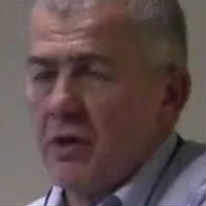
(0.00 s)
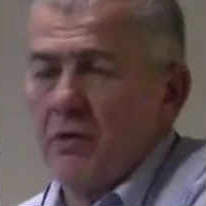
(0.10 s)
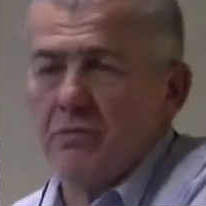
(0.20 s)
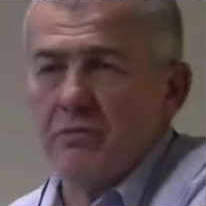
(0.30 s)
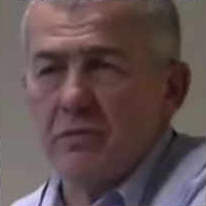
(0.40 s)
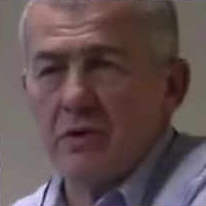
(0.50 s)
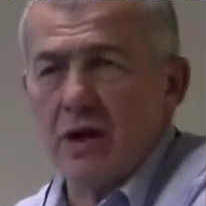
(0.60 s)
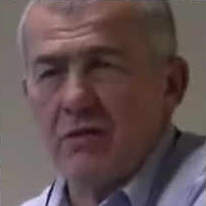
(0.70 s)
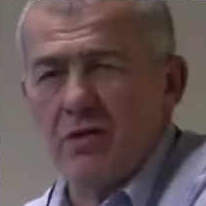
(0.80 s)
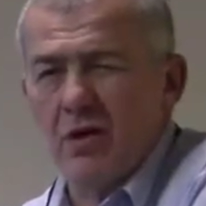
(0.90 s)
the
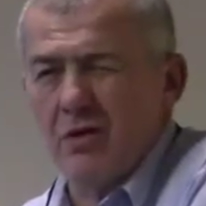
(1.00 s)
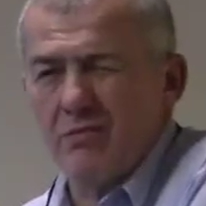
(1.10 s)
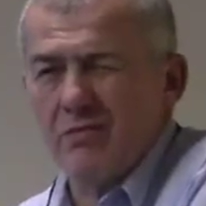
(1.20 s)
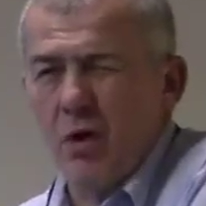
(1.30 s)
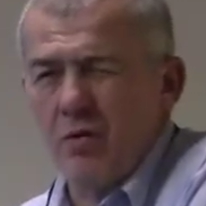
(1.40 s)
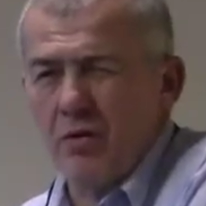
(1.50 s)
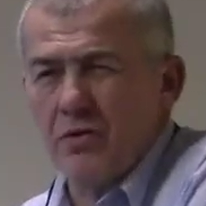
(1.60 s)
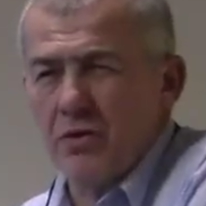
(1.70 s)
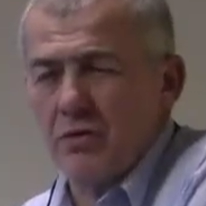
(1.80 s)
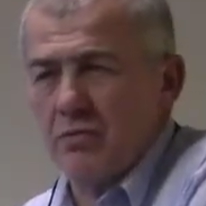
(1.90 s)
kind of the
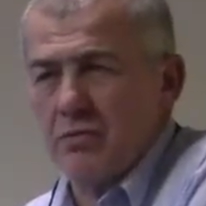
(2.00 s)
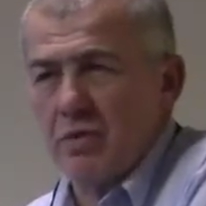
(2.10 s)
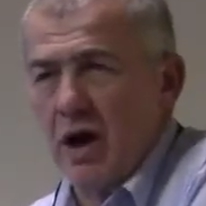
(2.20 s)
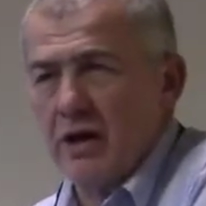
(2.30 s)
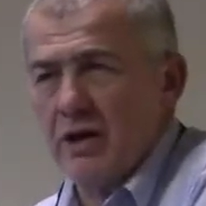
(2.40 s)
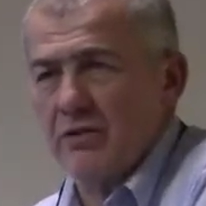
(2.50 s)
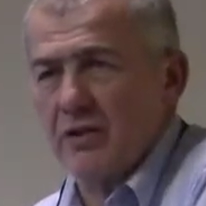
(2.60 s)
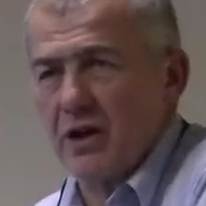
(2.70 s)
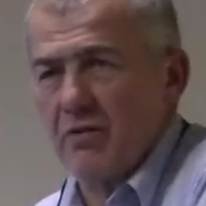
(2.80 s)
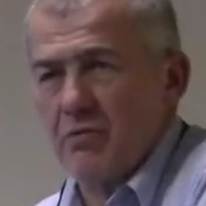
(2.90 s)
overview ideas
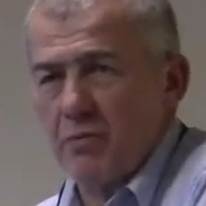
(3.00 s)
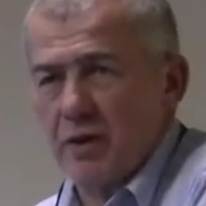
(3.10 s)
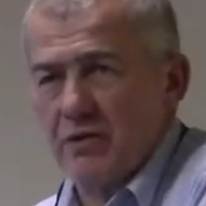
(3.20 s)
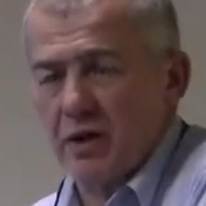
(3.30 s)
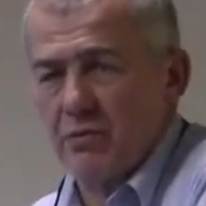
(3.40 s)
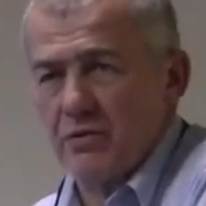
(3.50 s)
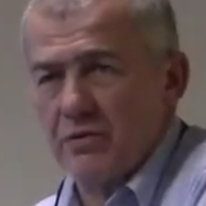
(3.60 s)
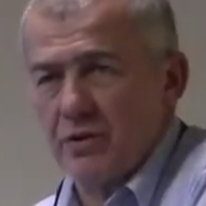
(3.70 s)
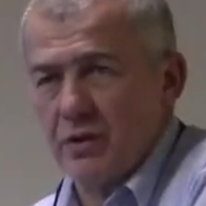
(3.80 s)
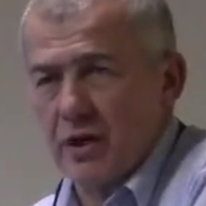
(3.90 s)
that I've picked up
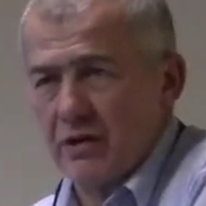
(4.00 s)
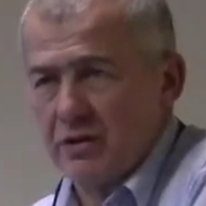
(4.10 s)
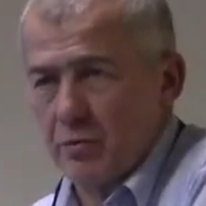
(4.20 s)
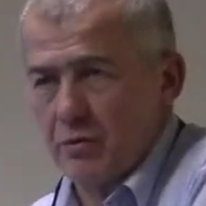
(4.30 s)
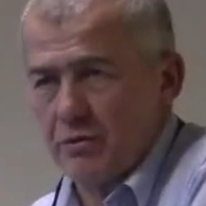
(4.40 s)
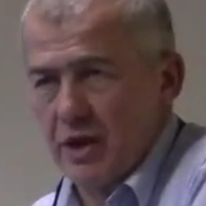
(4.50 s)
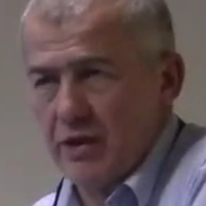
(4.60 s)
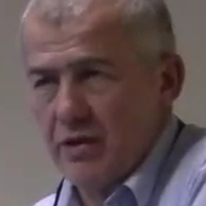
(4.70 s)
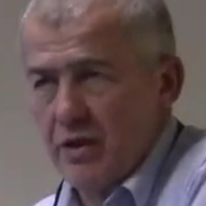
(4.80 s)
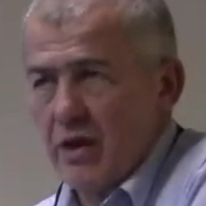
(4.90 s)
just in the last couple of
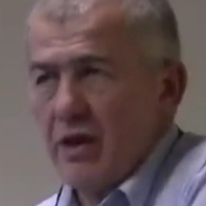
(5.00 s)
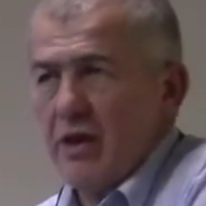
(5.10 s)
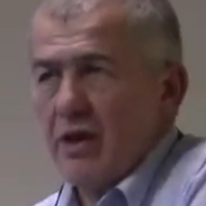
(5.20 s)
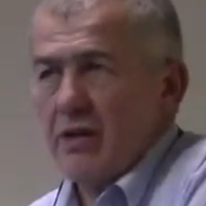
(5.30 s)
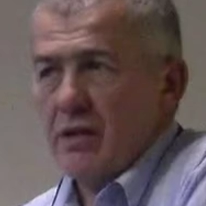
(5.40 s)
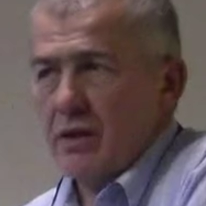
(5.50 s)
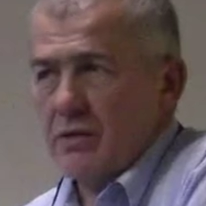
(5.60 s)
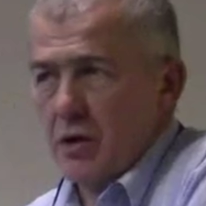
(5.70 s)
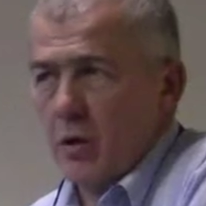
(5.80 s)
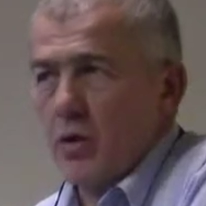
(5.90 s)
days
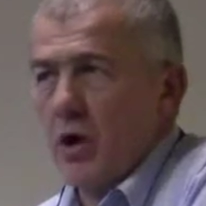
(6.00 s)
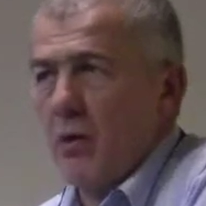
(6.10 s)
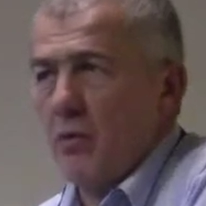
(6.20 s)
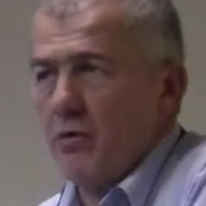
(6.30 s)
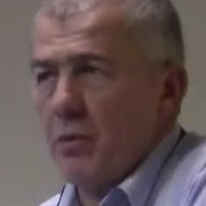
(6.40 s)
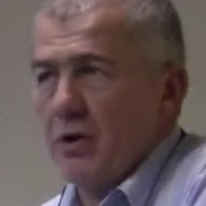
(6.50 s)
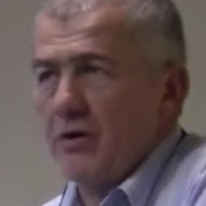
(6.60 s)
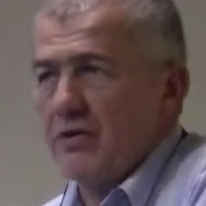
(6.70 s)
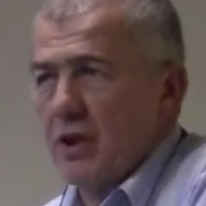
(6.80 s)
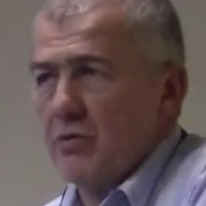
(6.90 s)
that the OER
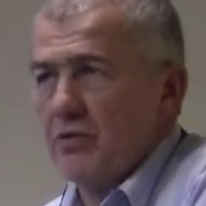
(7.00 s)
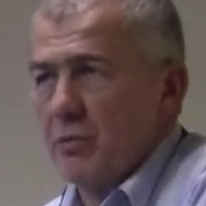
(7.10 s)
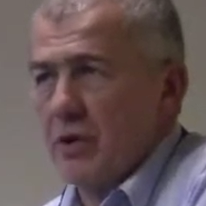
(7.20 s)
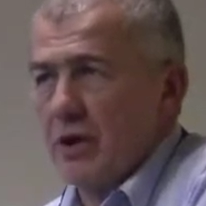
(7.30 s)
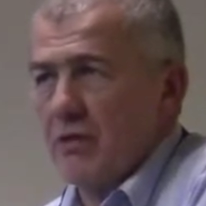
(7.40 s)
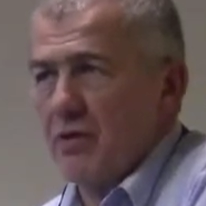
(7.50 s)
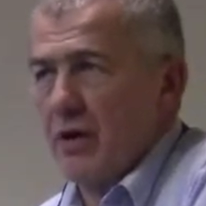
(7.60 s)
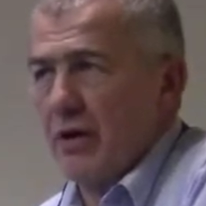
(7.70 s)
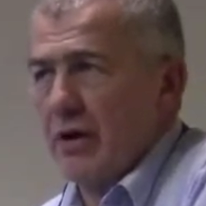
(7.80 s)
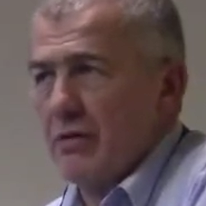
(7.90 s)
movement seems to be
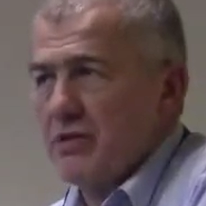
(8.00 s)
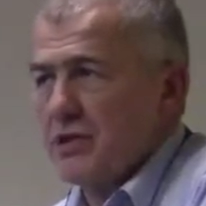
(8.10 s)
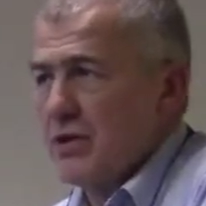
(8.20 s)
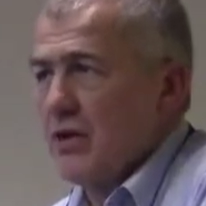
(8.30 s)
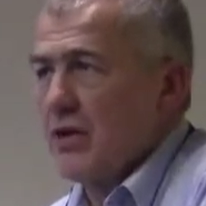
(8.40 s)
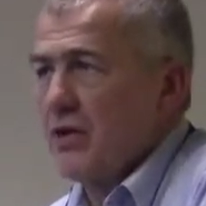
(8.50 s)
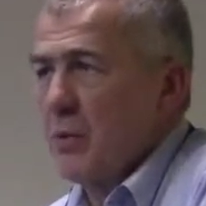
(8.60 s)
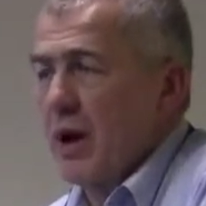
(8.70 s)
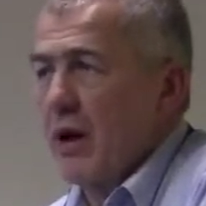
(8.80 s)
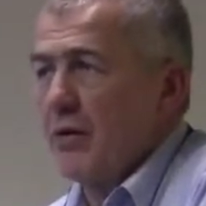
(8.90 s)
very serious
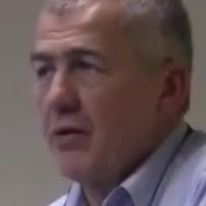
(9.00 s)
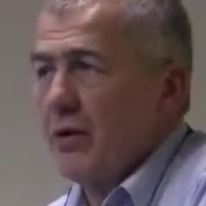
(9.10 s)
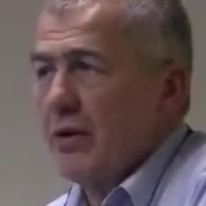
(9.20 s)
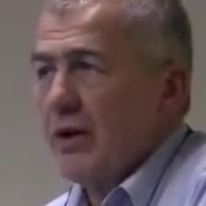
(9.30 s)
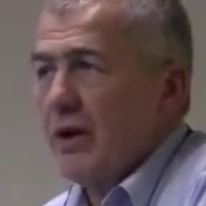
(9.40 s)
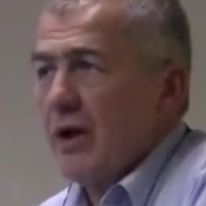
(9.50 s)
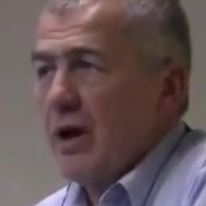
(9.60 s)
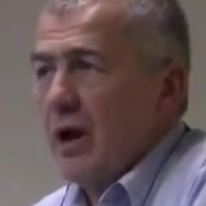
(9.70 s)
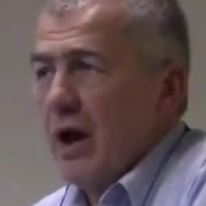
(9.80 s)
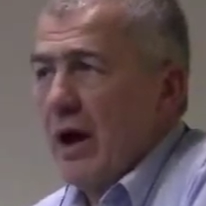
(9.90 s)
about
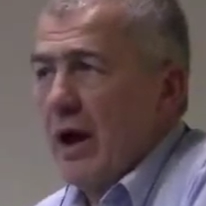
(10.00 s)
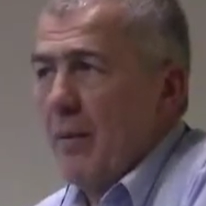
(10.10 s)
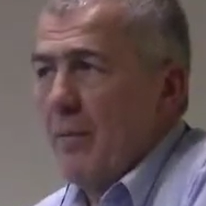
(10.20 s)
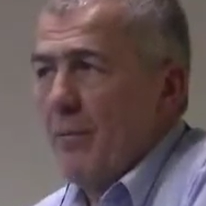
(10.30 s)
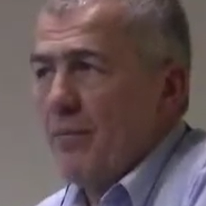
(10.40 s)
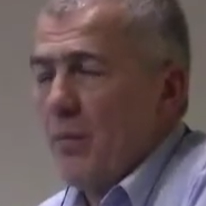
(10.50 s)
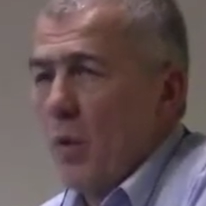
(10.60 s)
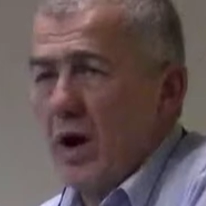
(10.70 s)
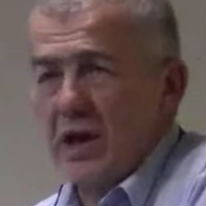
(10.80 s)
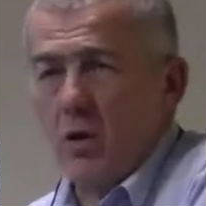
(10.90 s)
um,
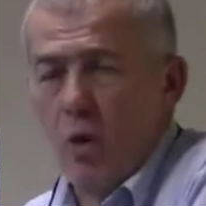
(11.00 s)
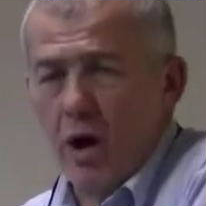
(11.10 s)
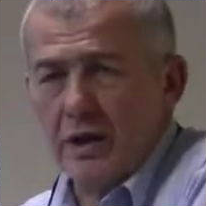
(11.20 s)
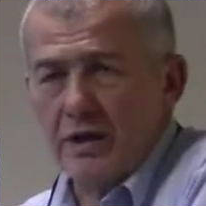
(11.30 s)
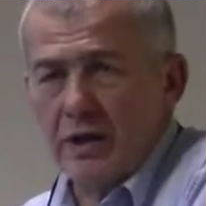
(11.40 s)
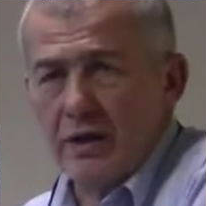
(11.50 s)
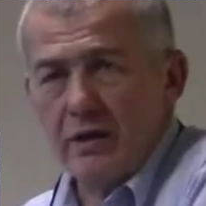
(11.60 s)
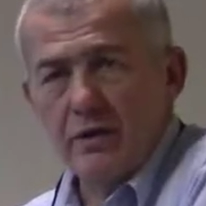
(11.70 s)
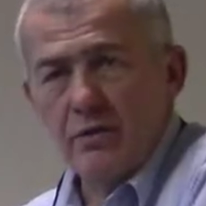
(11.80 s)
wanting quality